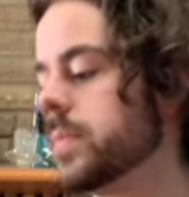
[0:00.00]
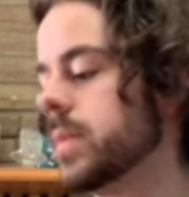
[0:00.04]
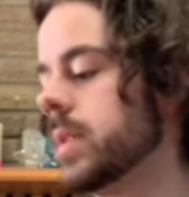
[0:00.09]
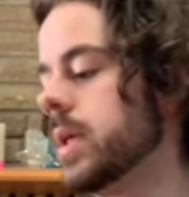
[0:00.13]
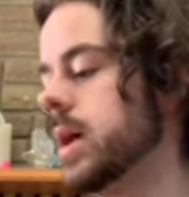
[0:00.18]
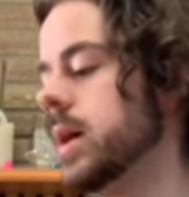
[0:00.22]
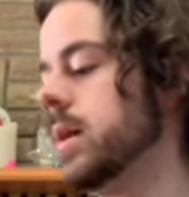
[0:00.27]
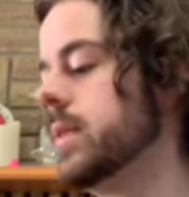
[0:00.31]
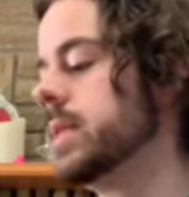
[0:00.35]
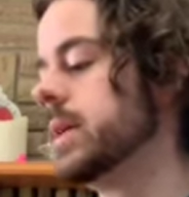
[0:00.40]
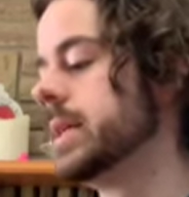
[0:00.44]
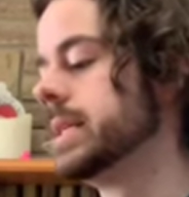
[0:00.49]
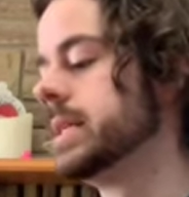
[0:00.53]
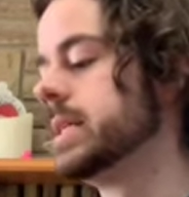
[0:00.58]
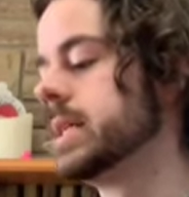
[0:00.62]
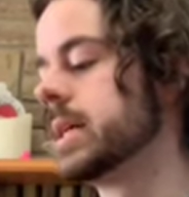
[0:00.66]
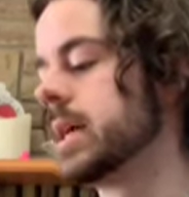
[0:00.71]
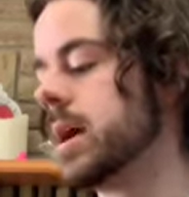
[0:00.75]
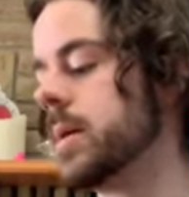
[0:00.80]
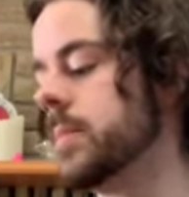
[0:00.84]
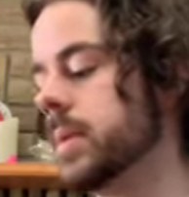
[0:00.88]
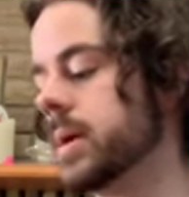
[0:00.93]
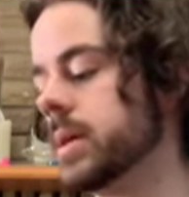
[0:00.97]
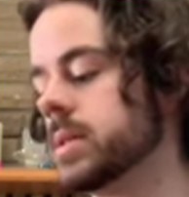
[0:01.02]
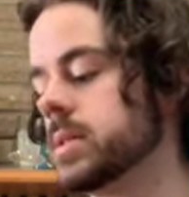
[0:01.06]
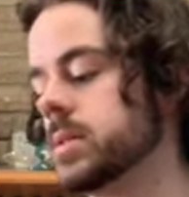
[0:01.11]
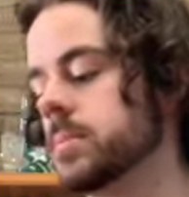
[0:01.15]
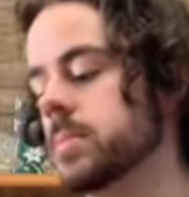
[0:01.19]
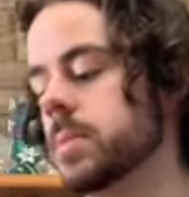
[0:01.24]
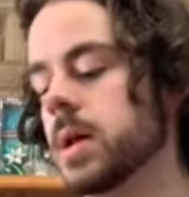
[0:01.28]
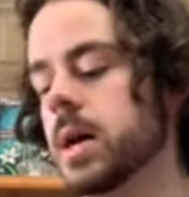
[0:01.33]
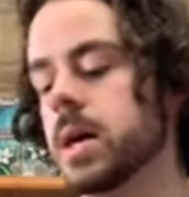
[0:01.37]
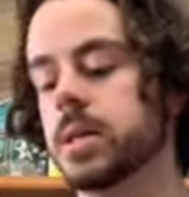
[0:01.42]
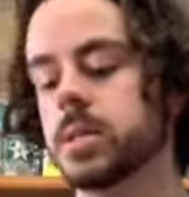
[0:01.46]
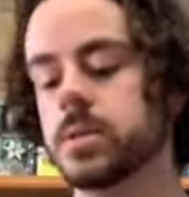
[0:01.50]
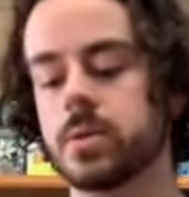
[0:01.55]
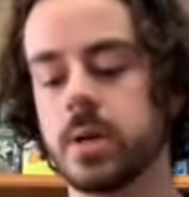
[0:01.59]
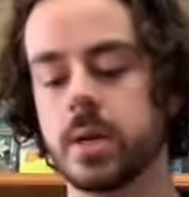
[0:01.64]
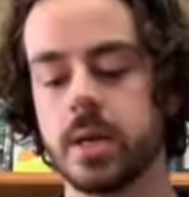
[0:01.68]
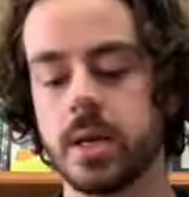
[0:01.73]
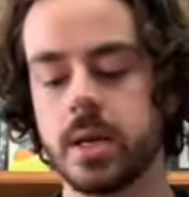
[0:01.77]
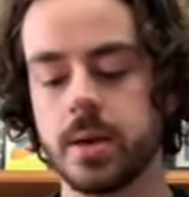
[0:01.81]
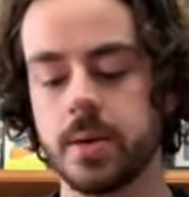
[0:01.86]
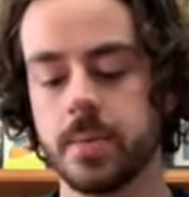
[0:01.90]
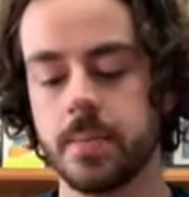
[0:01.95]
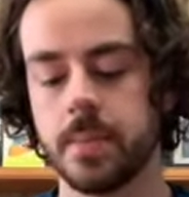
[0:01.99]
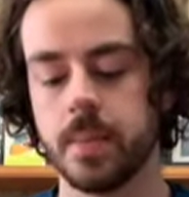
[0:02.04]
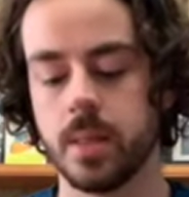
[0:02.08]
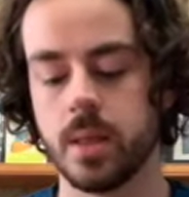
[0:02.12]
And then to get my supplies ready,